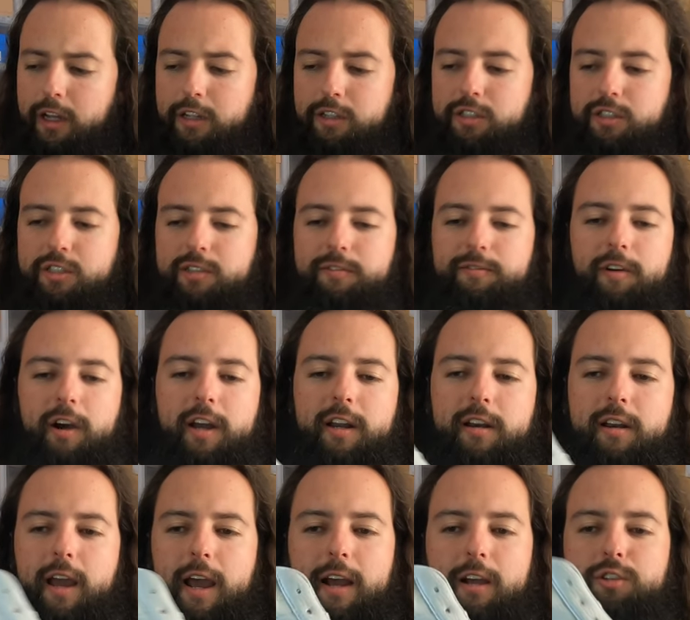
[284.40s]
Just a
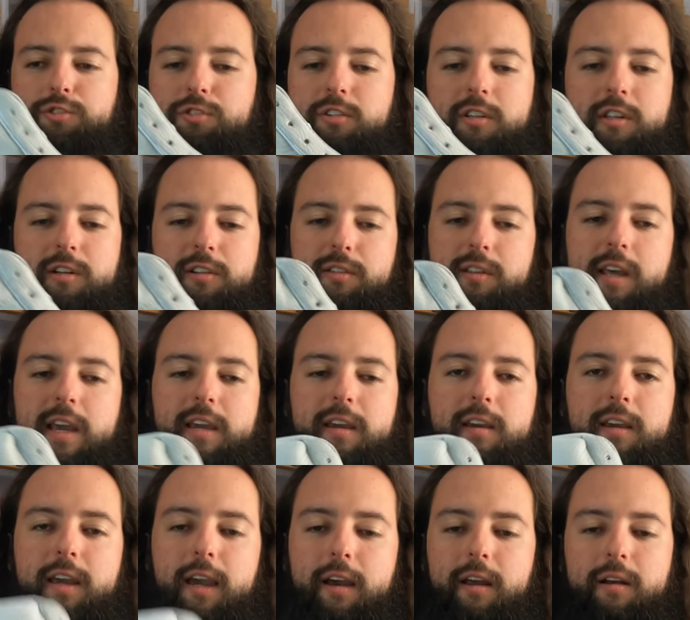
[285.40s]
fun extra little thing
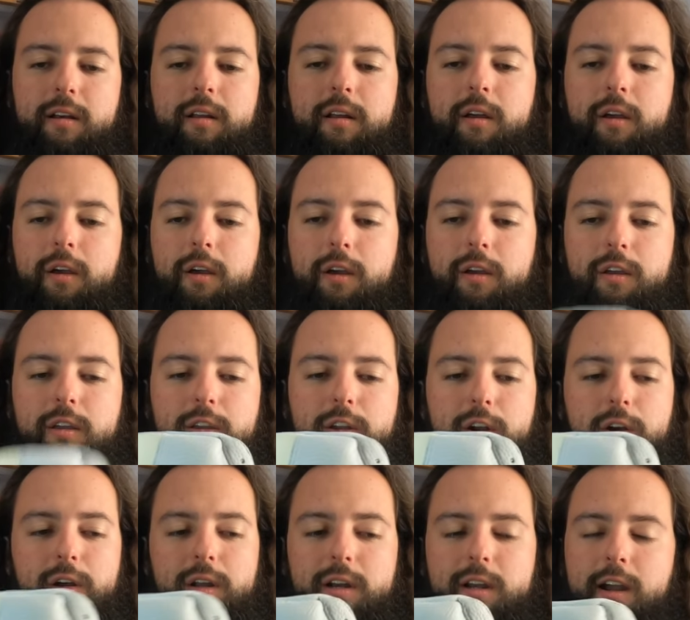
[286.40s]
again. You
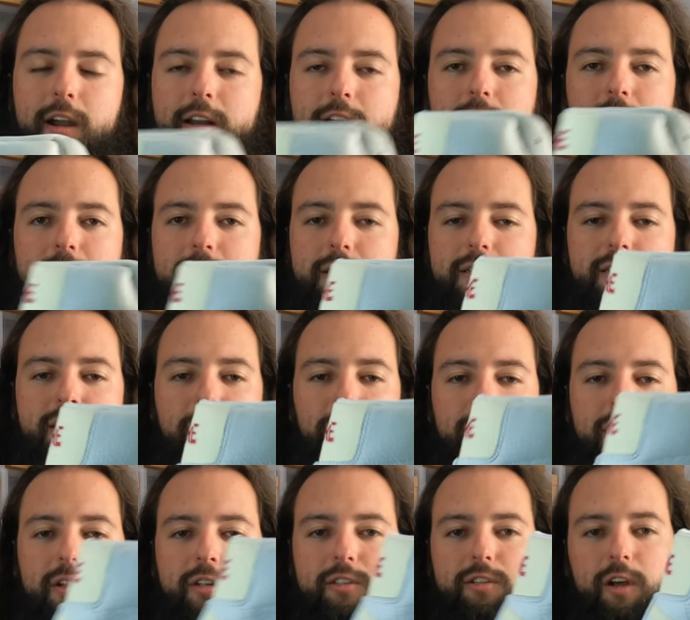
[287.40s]
know, it kind of is a
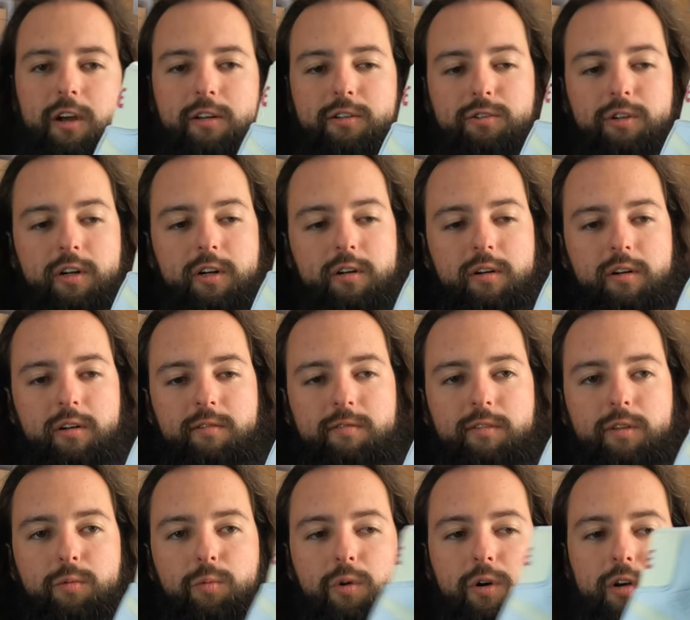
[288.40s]
double entendre of
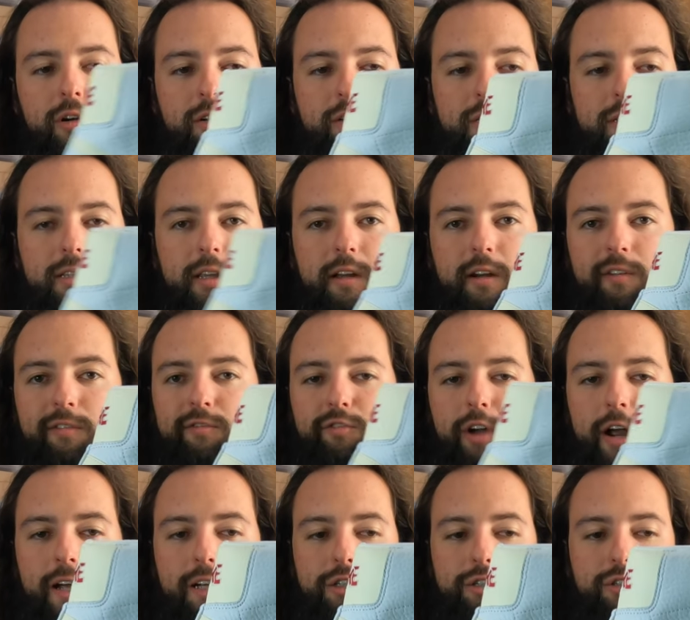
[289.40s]
the words there.
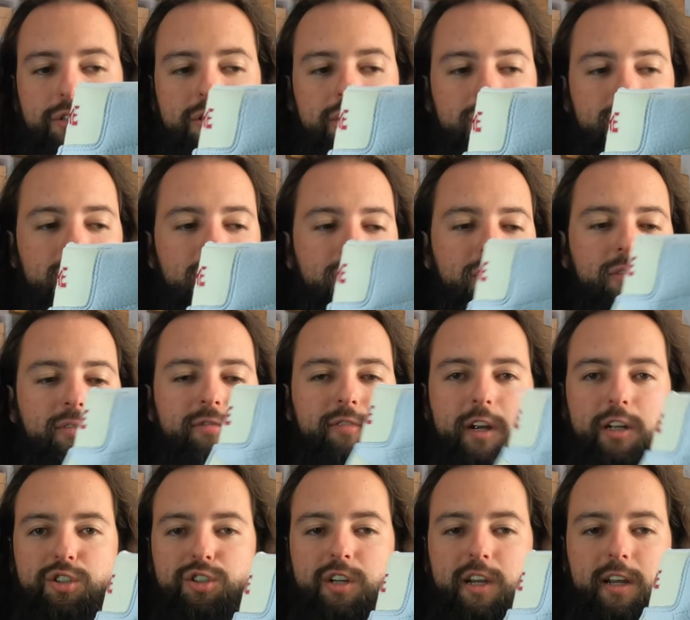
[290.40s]
Fresh, you know,
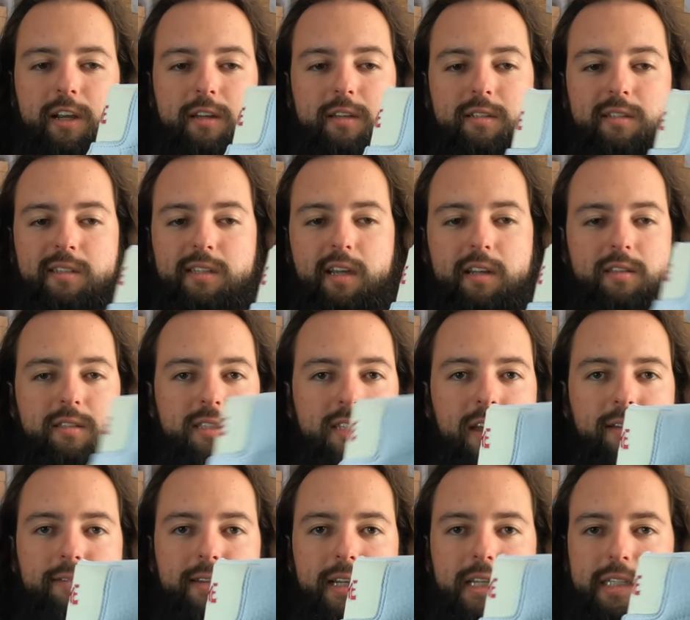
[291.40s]
fresh kicks, Sense
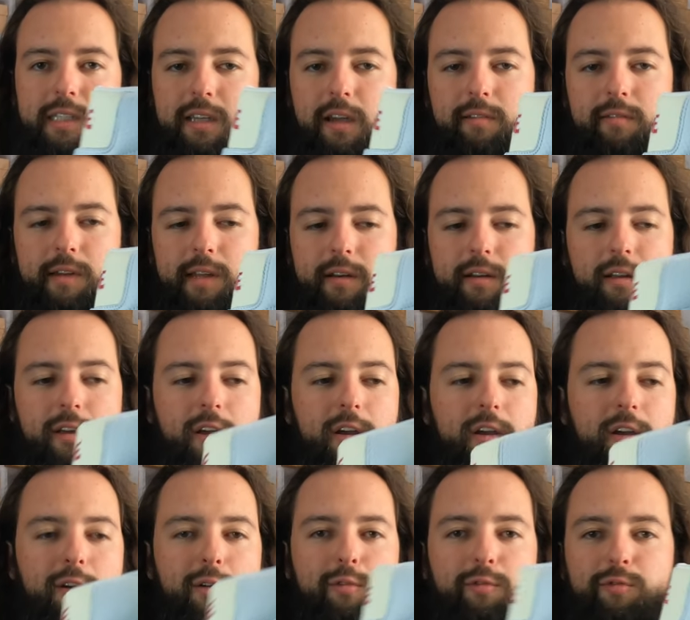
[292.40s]
77,
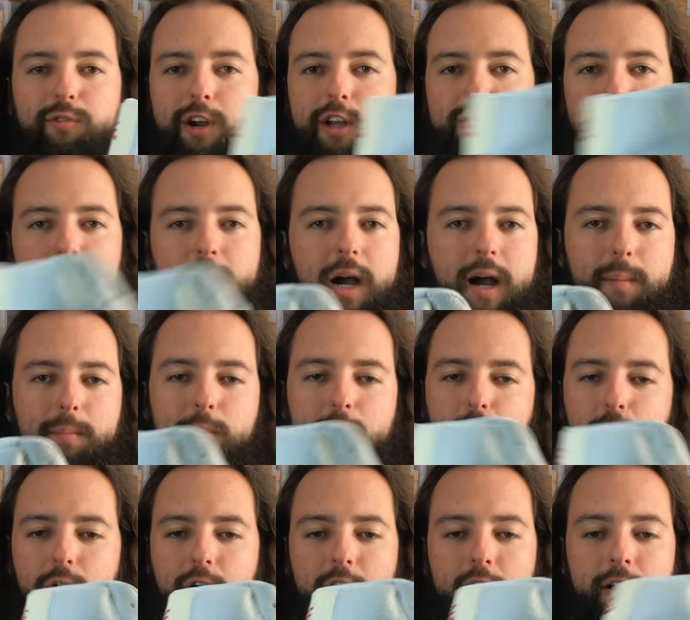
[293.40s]
fresh
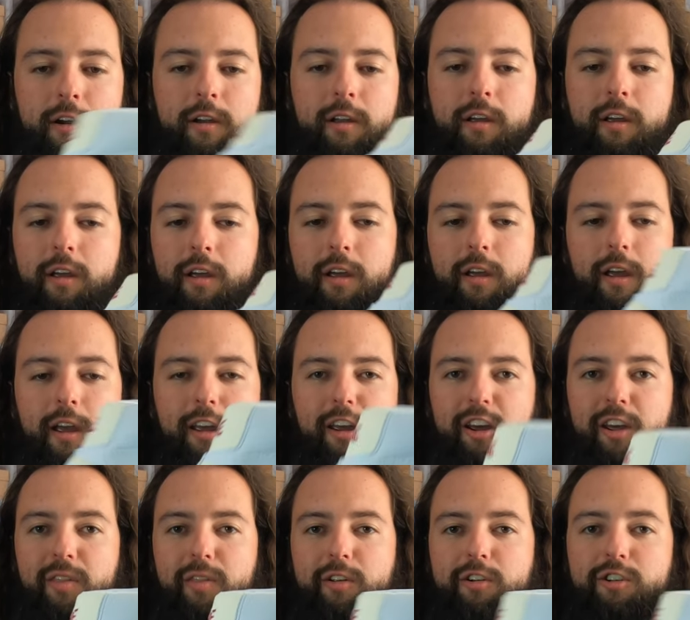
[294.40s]
popcorn,
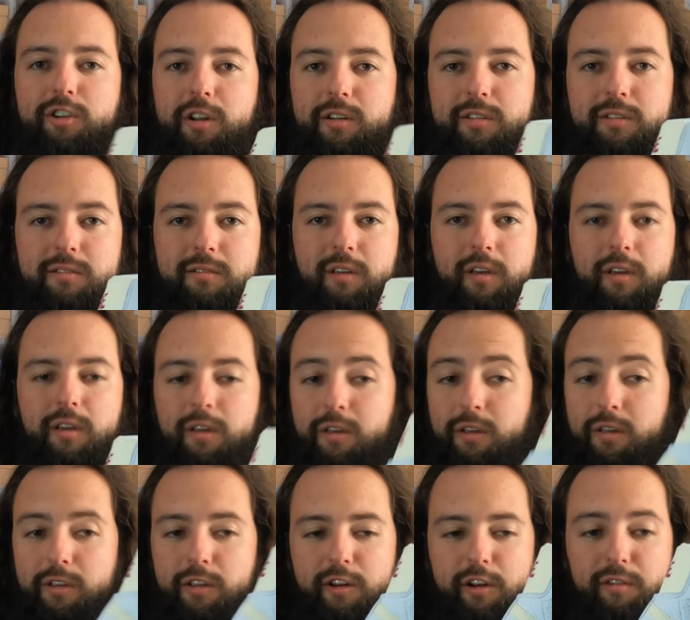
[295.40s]
and they're just
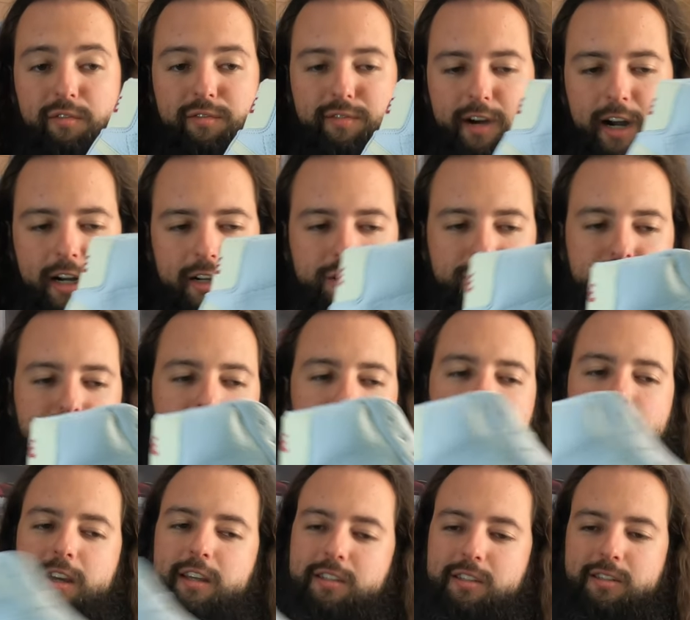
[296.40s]
you know, fresh.
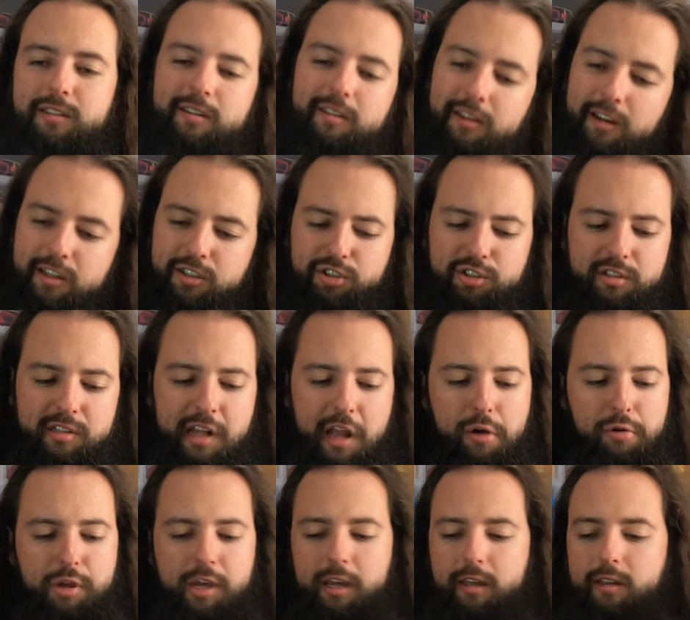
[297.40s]
Like it's it's just
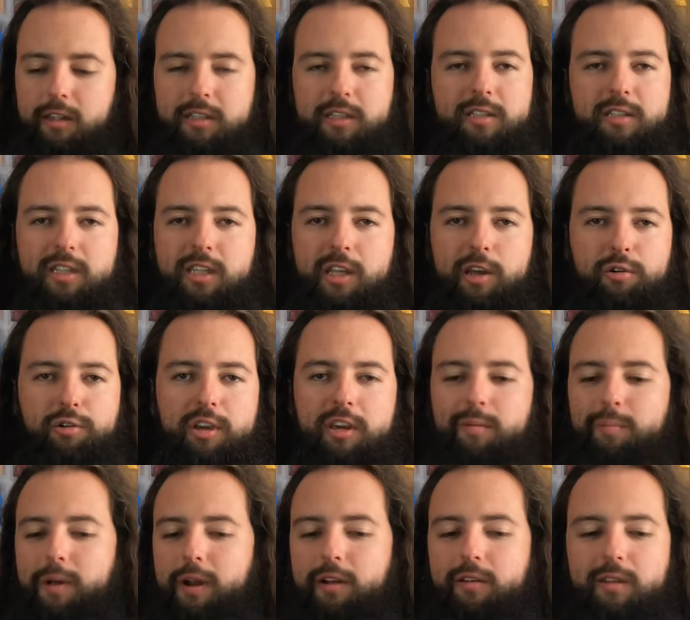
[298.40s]
low key. This is a low
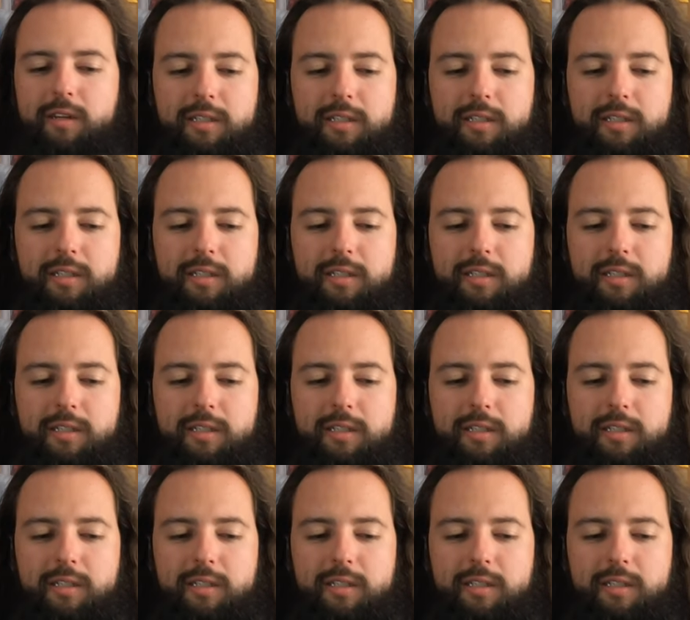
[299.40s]
key pair.